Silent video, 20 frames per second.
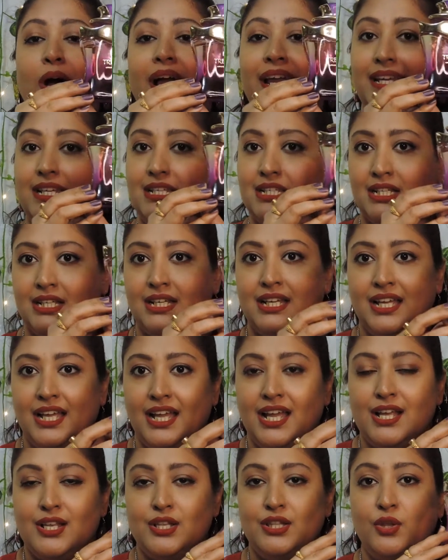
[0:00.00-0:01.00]
wide.
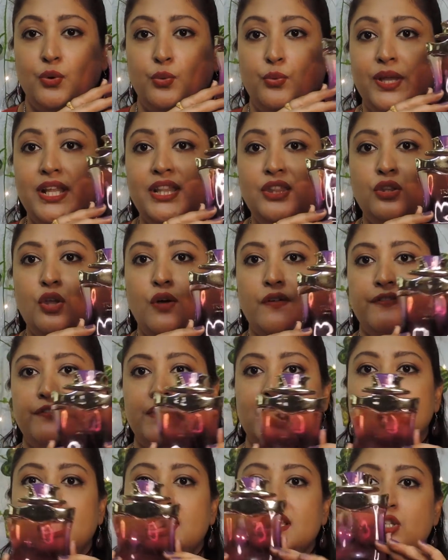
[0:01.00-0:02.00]
The width
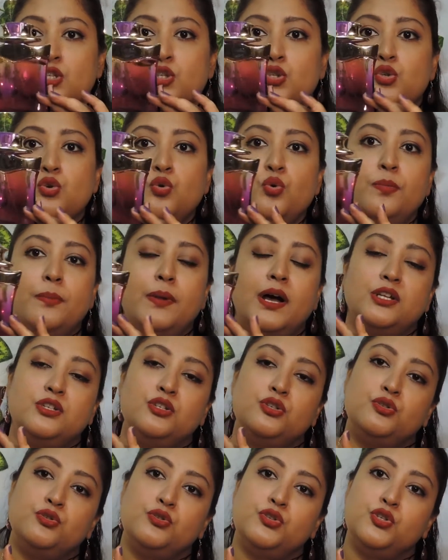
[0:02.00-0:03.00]
of it is too
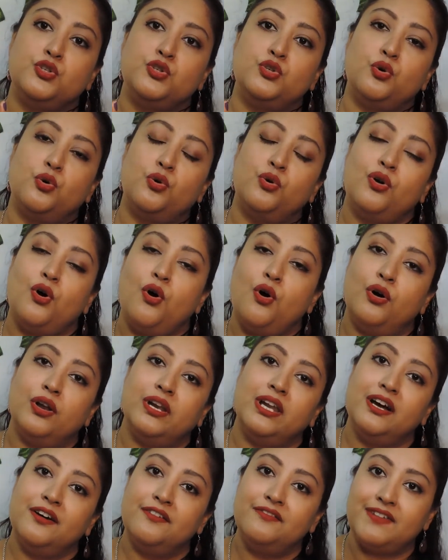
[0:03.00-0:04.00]
much to store
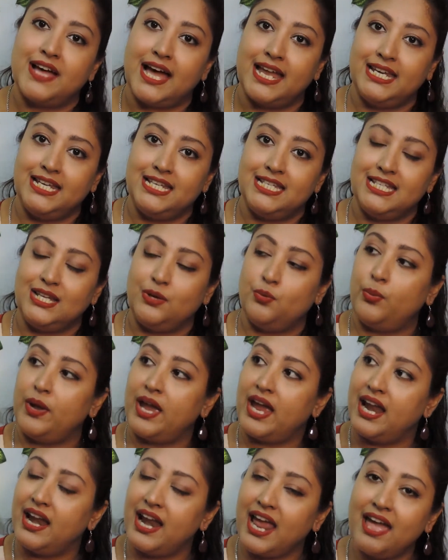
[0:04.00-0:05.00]
on a vanity.
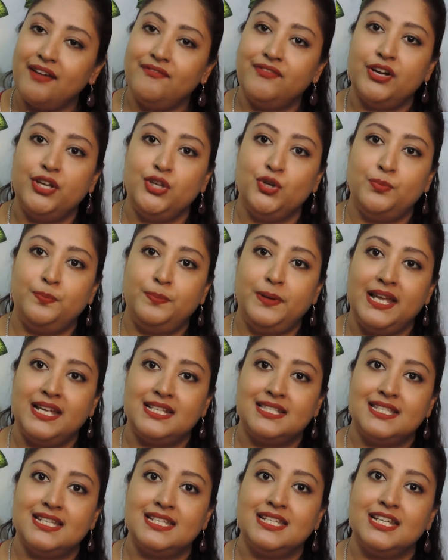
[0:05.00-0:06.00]
Wherever you
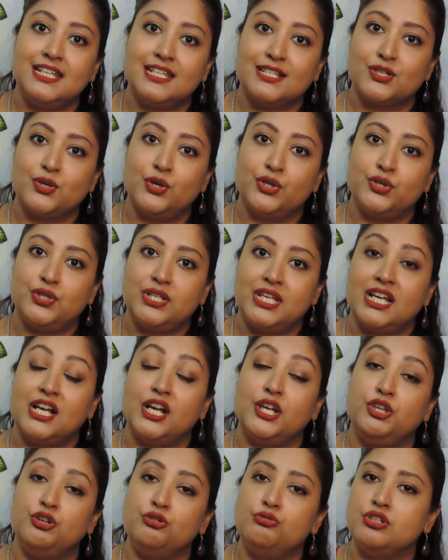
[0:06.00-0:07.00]
place it, it is going to
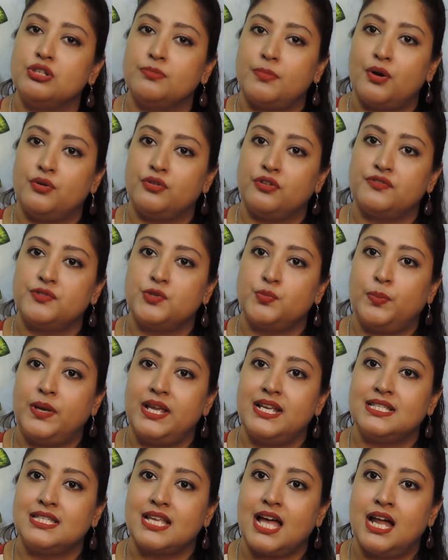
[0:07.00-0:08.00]
take a huge amount of
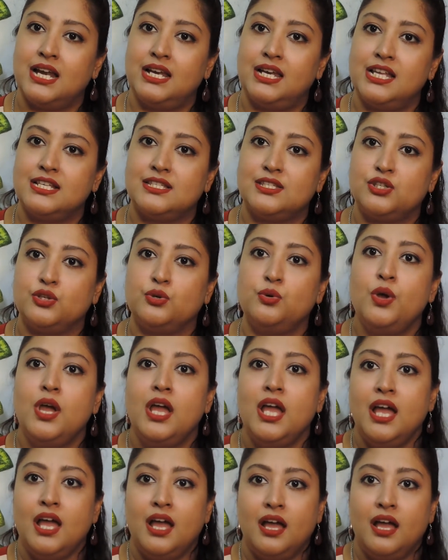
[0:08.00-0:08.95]
space unless you